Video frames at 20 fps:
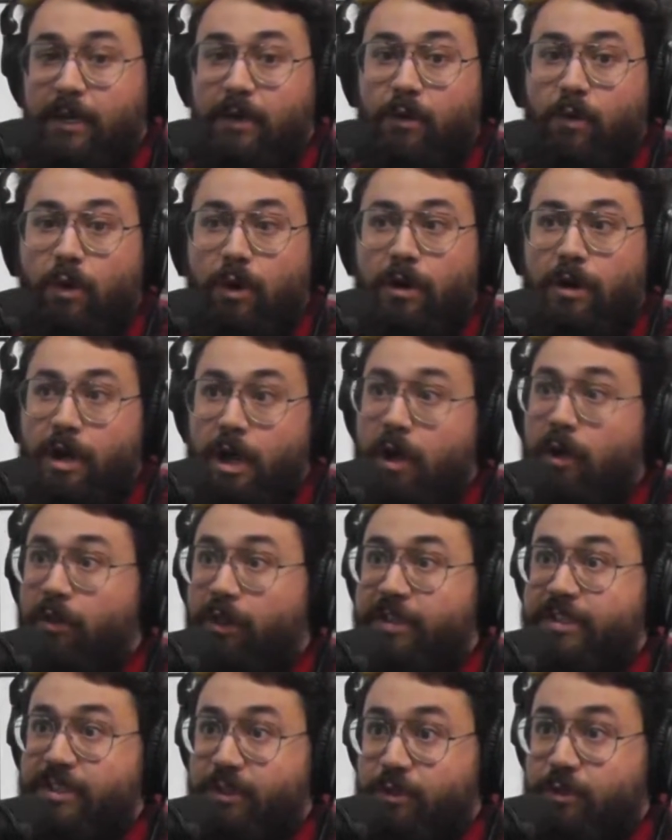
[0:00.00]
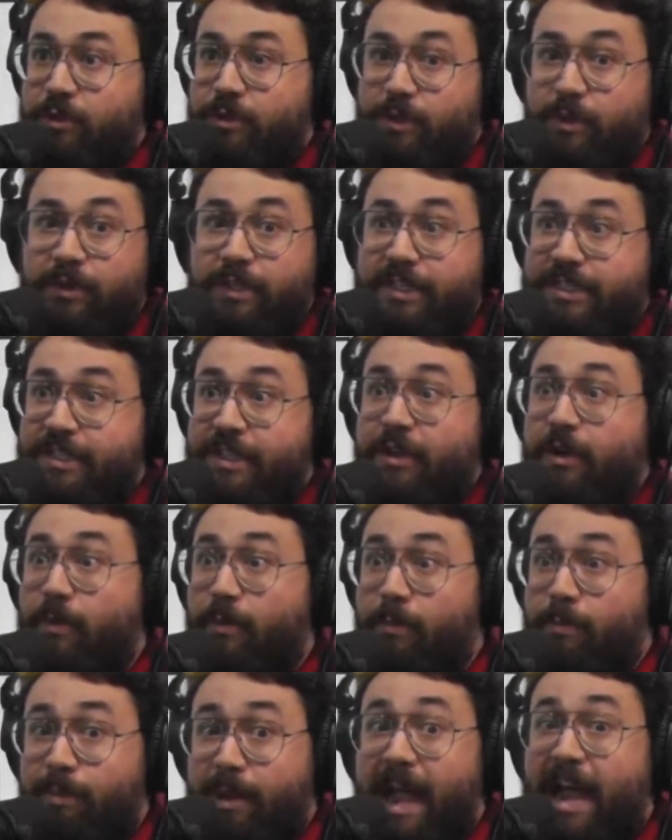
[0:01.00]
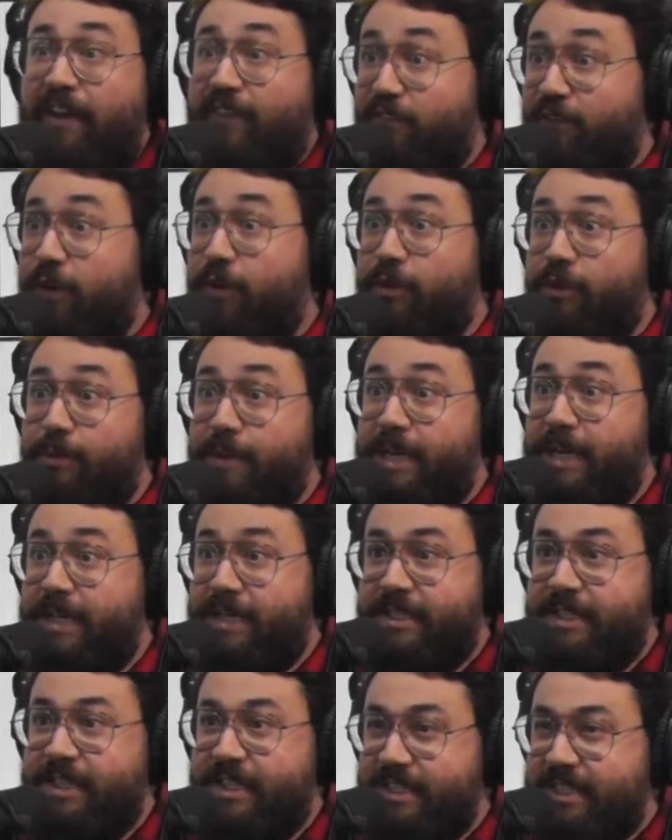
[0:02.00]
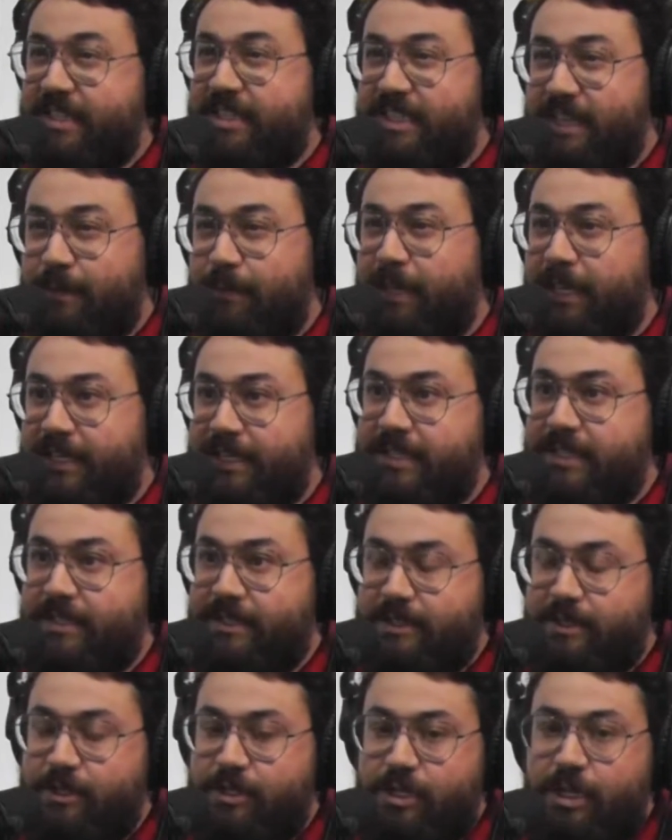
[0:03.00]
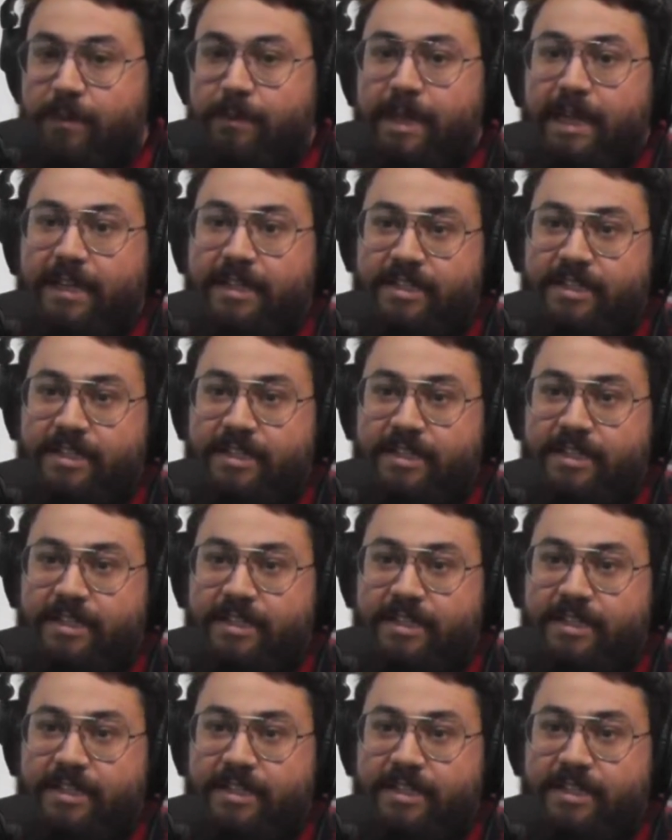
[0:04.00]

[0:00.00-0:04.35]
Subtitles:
or no, this search result needs to go back further because it doesn't seem like it's as legitimate.